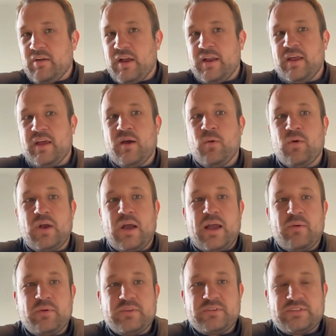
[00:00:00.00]
now. Where I
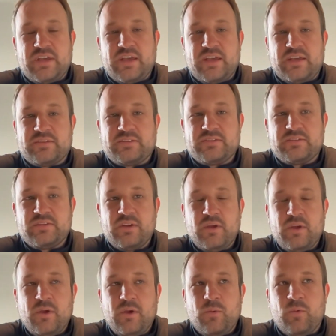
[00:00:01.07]
would say it's
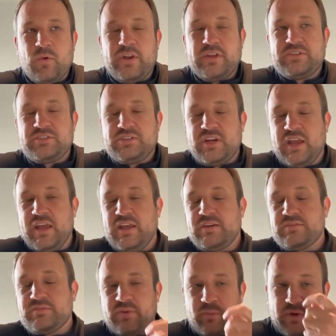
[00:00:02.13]
changed
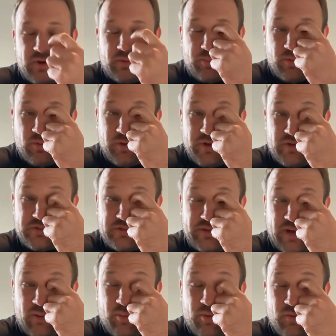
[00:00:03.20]
from an employer
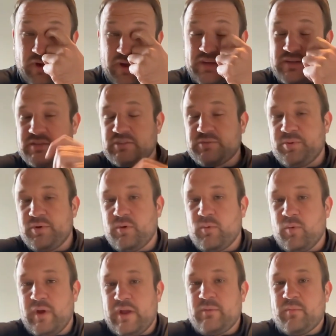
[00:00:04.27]
standpoint is it's put
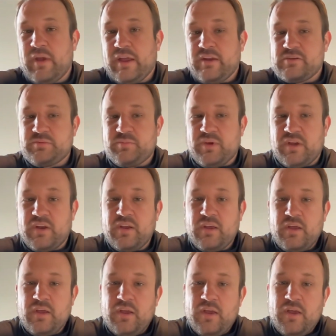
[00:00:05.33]
weight management
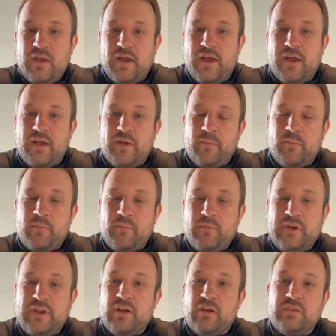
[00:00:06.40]

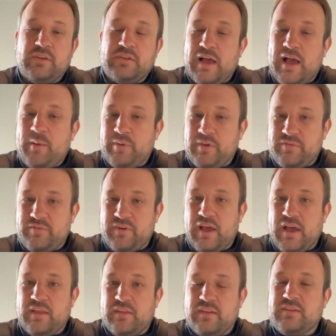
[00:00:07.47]
near the top, if
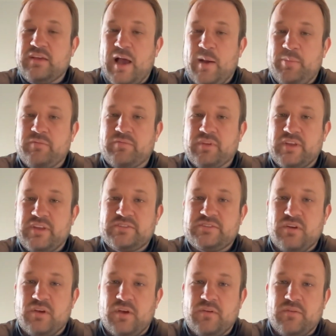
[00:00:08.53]
not the top of the list
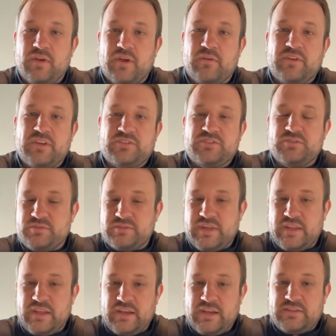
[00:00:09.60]
of issues that
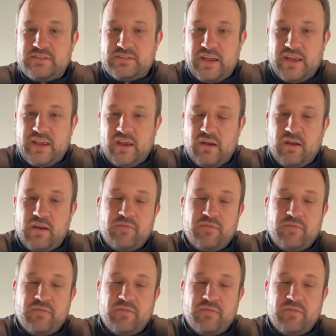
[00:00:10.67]
they need to take care